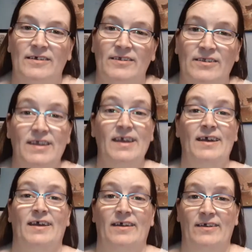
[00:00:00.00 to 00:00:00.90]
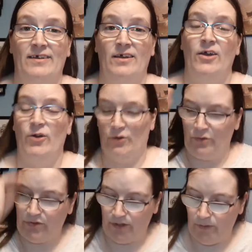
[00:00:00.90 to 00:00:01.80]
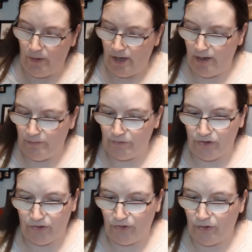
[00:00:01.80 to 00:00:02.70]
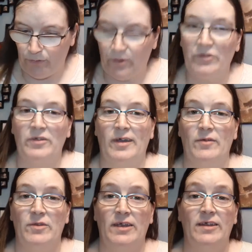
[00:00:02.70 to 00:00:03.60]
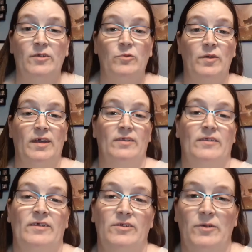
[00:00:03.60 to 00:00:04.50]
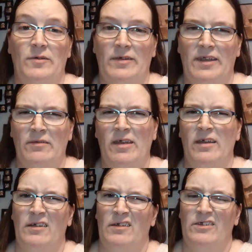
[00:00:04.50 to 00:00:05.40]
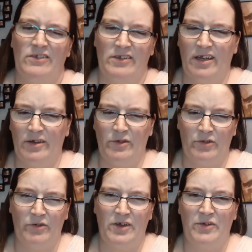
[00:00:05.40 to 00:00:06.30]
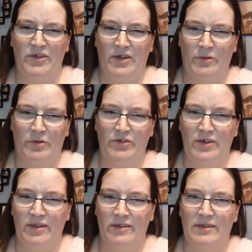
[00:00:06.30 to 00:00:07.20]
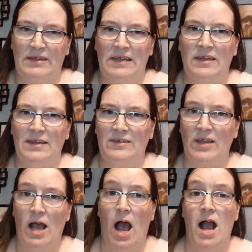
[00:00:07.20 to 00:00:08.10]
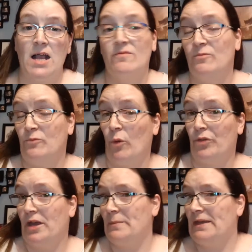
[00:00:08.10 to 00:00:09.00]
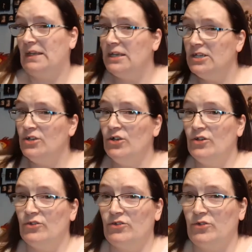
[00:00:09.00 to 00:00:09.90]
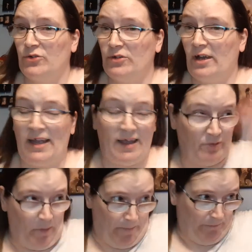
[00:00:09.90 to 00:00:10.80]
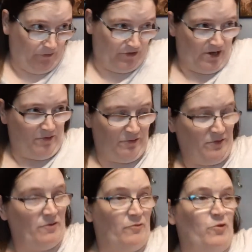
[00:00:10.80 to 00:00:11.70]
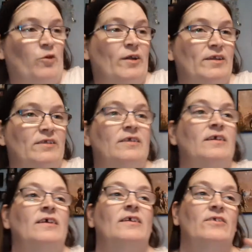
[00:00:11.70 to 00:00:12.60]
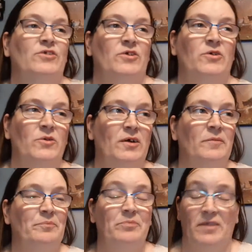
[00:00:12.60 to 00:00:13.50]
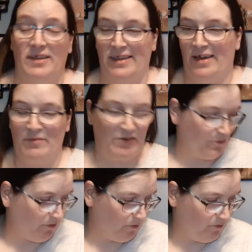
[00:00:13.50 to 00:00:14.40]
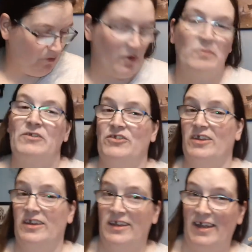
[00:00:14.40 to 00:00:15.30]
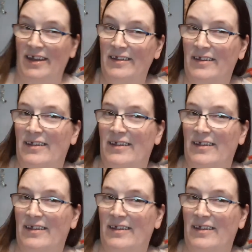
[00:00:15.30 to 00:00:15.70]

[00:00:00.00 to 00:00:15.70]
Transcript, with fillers: so yeah. Also, um, just whilst I have you here, don't forget that I do have a still a not so secret secret project that is forthcoming soon. I have stuff for it. So um, yeah, I've mentioned it once before, I'm mentioning it again.